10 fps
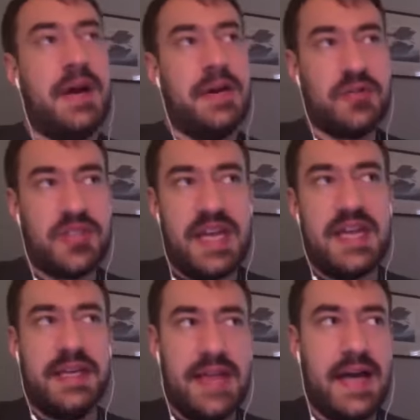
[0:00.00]

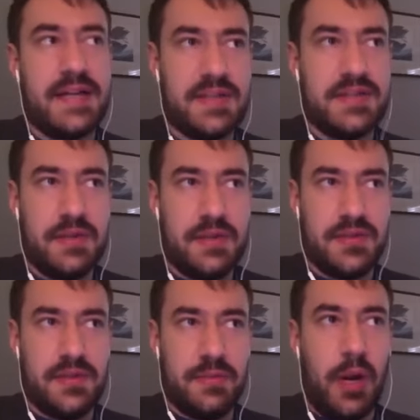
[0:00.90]
understanding. Yeah, is, is, the,
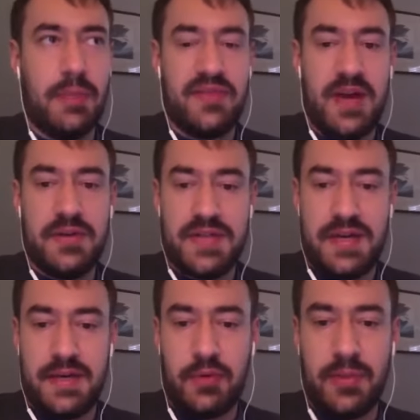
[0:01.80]
is the property values.
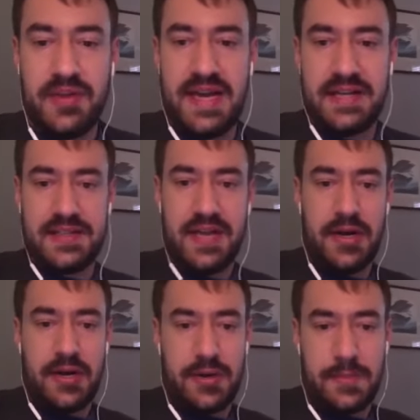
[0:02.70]
Yeah, property taxes
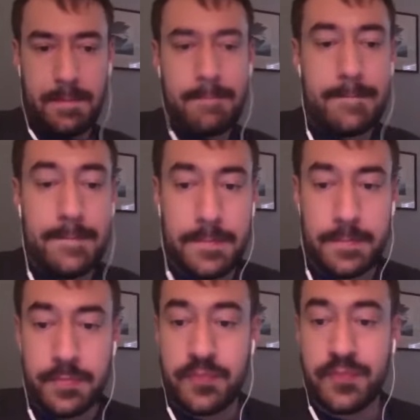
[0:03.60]
higher here.
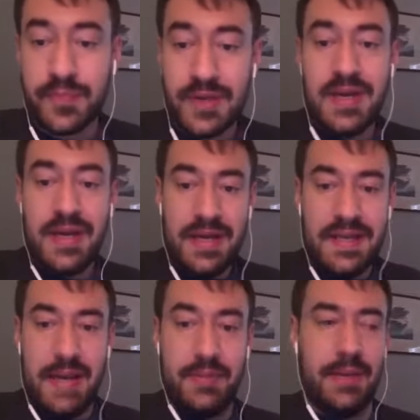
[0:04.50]
Mm-hmm.
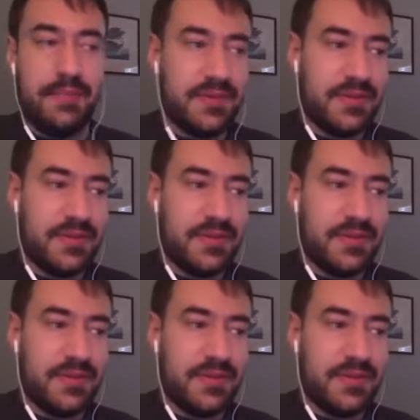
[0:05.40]
Yeah. How far are